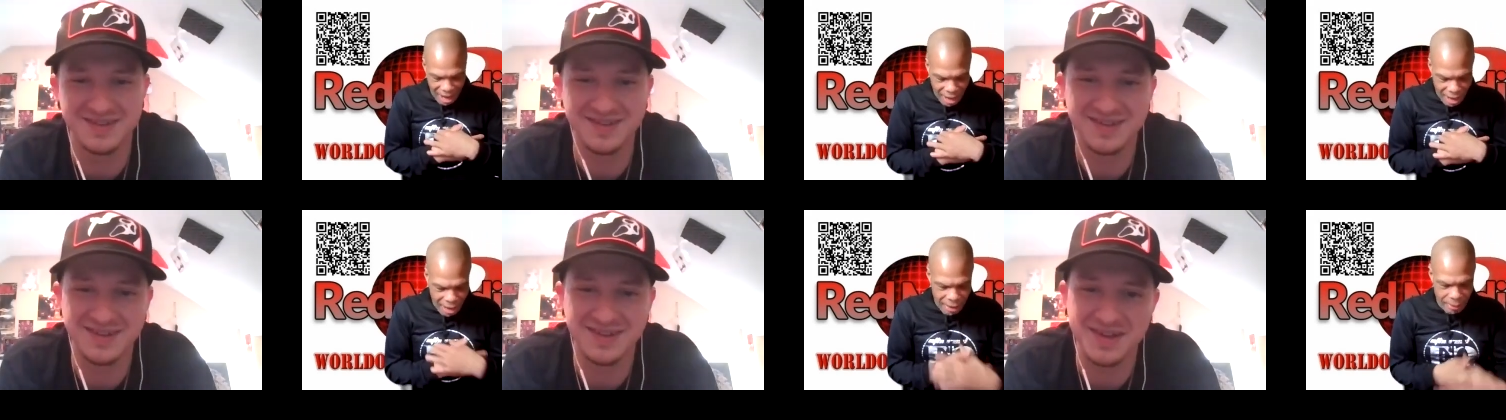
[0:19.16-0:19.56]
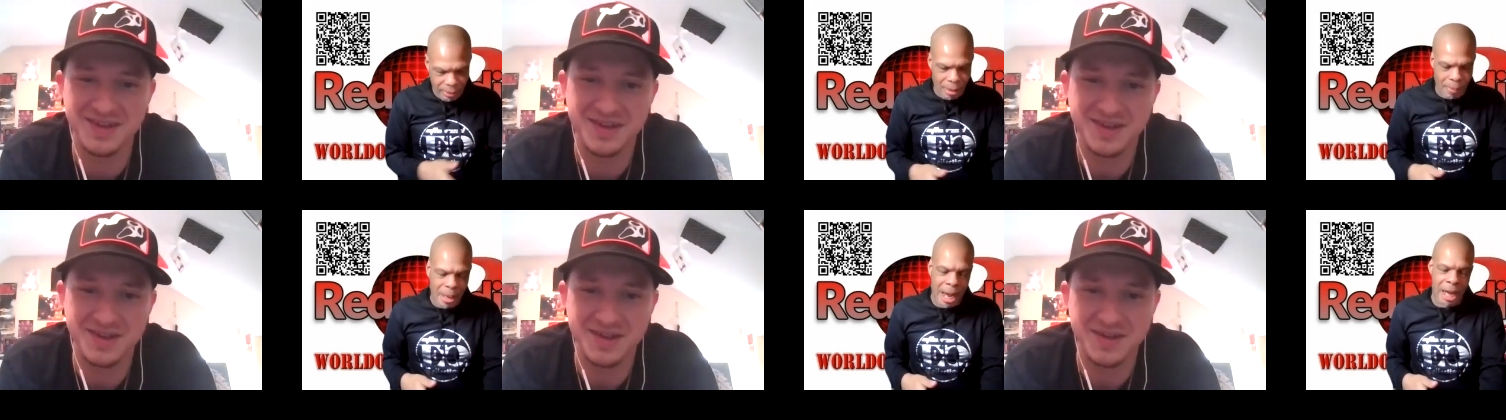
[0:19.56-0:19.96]
Speaker 1: Uh,
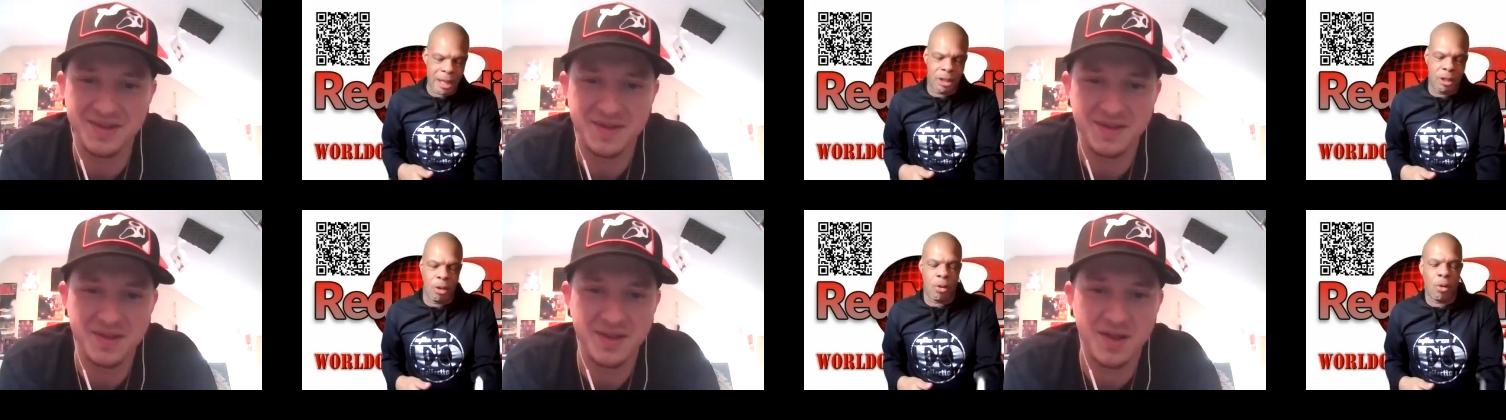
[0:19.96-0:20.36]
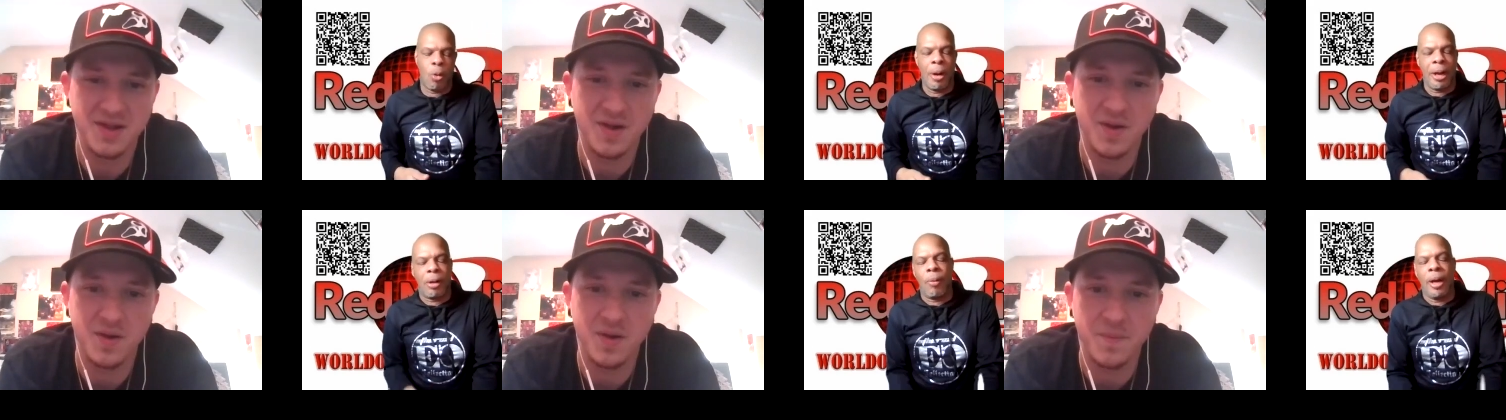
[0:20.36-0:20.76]
let me ask you a
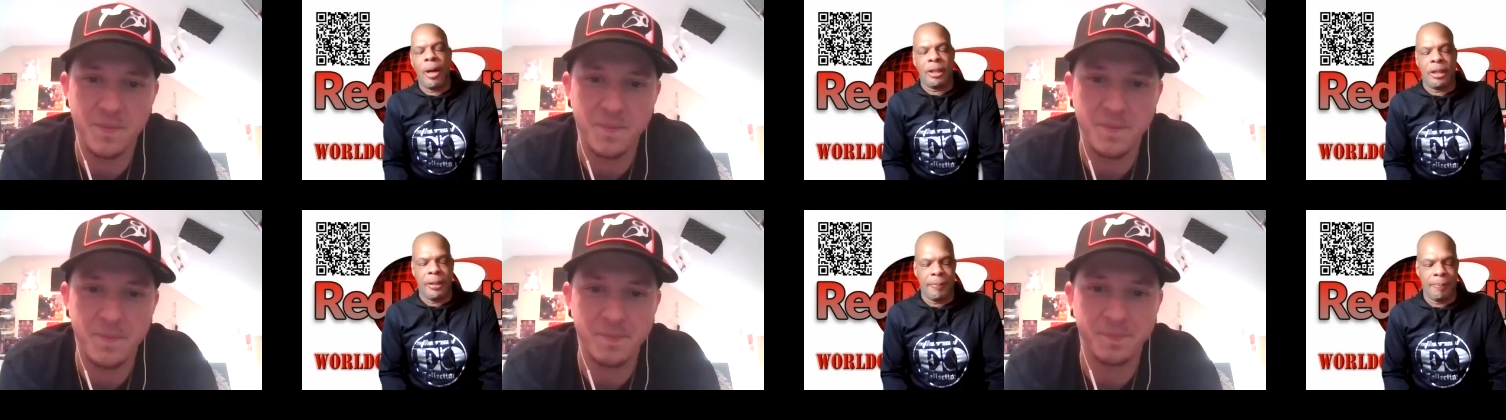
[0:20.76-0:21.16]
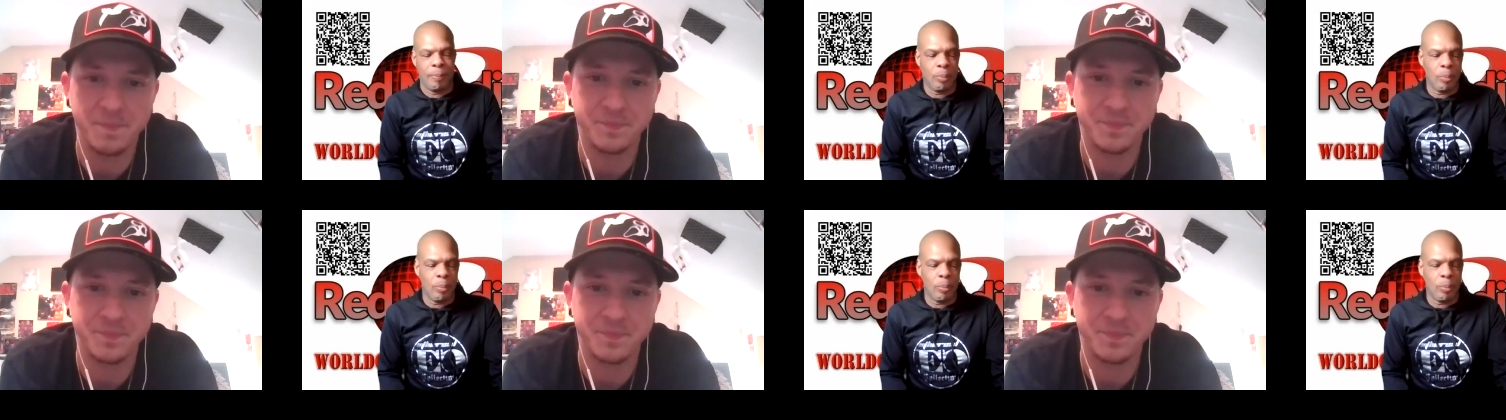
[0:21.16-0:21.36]
quick question.